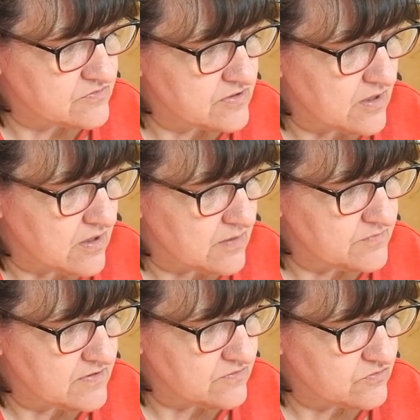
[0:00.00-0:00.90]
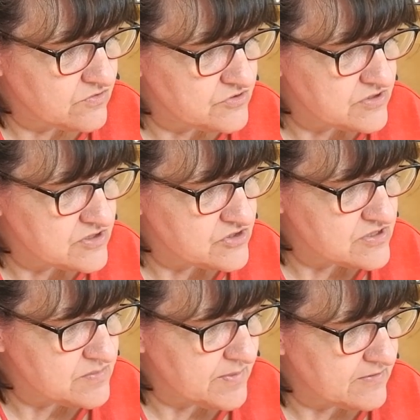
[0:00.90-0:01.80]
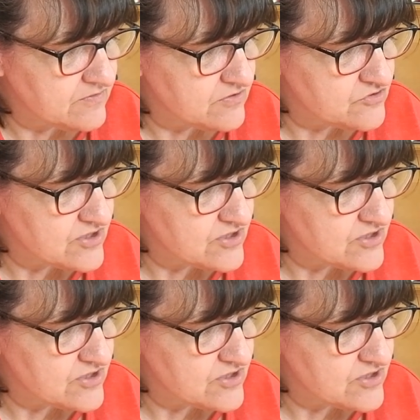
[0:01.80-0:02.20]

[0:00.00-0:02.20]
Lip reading: Calm, tells cross stitchers about her